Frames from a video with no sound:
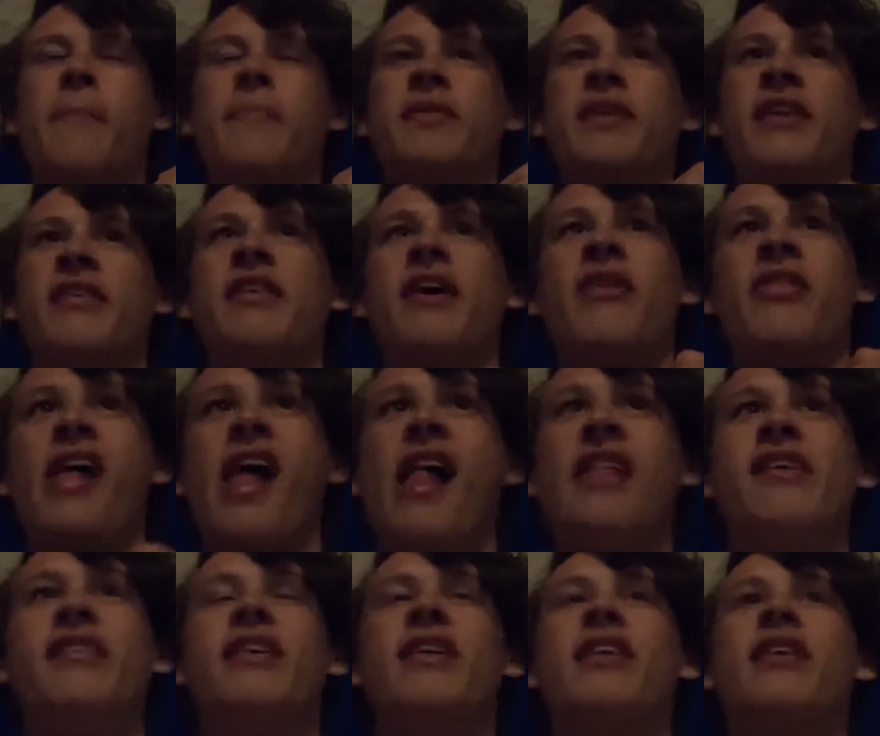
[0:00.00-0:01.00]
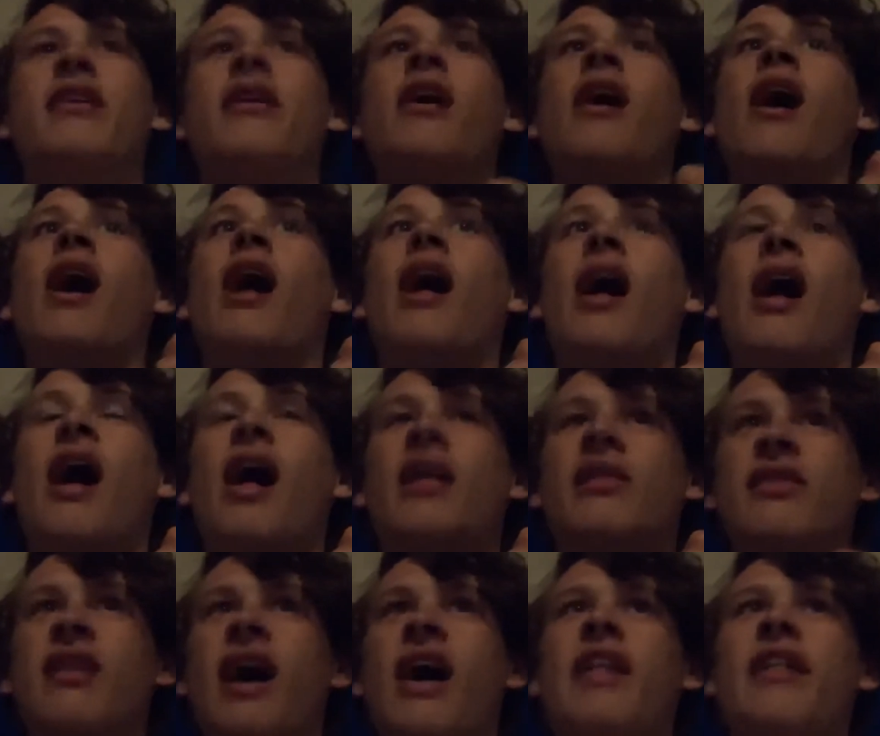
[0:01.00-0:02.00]
get done editing a
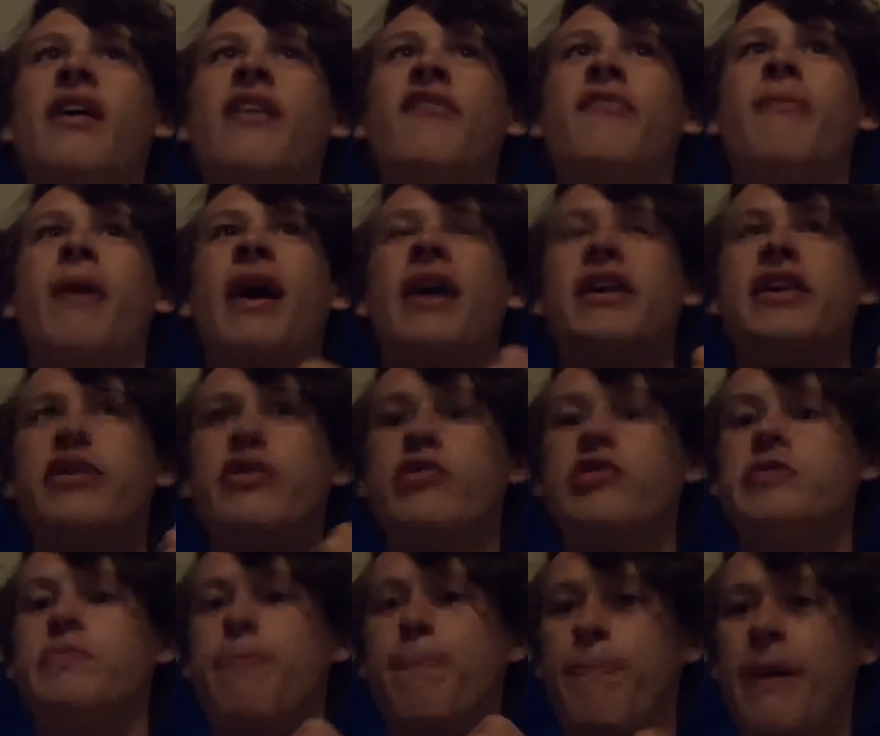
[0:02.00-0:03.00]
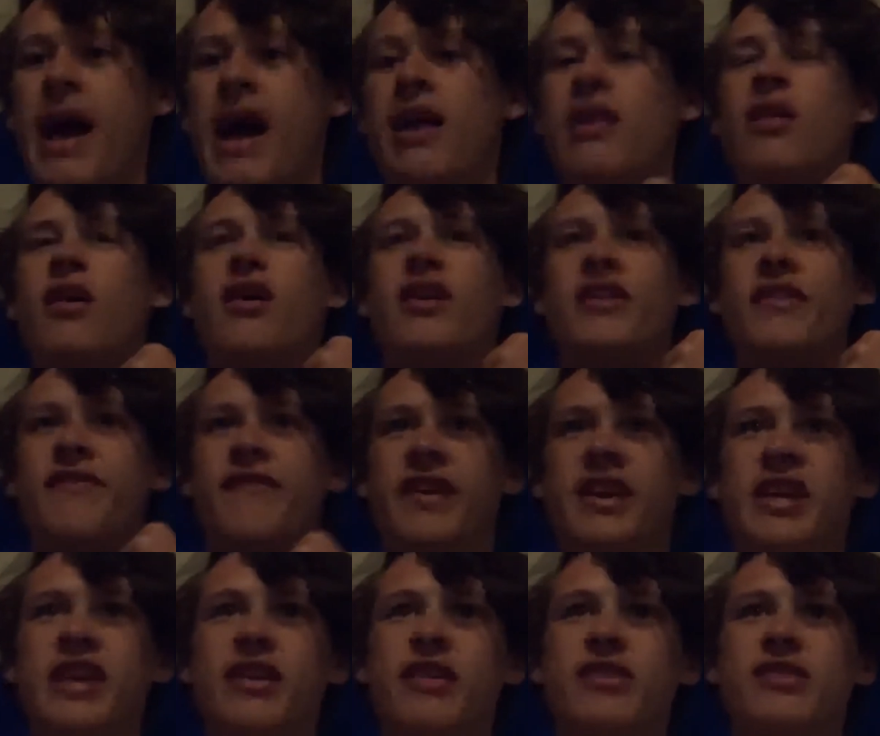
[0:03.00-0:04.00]
lot of my huge backlog of
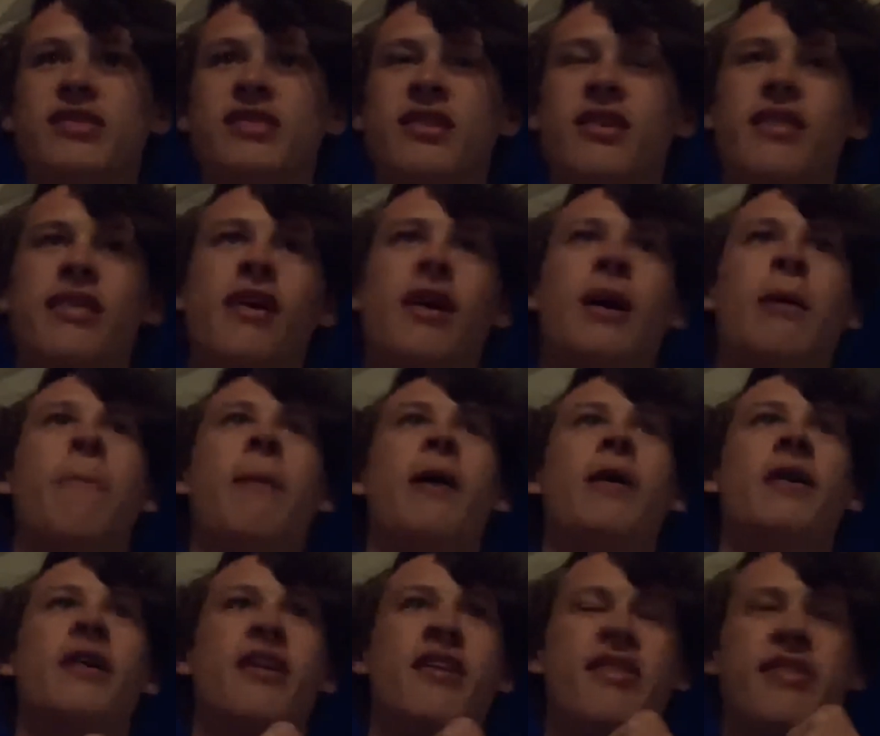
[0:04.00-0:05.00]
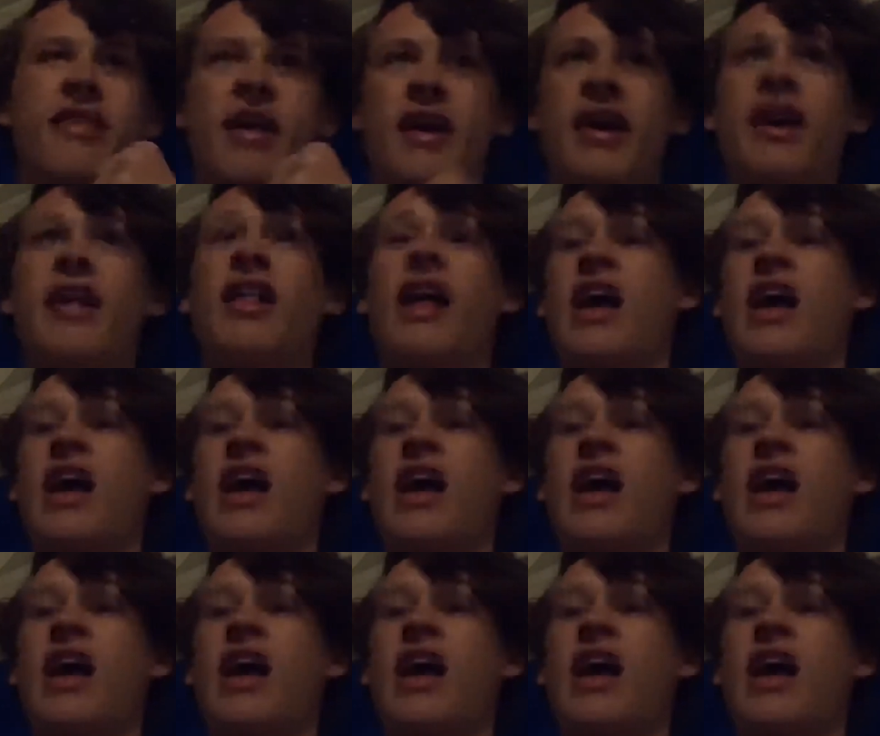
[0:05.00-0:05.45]
videos that I'll talk about in a second.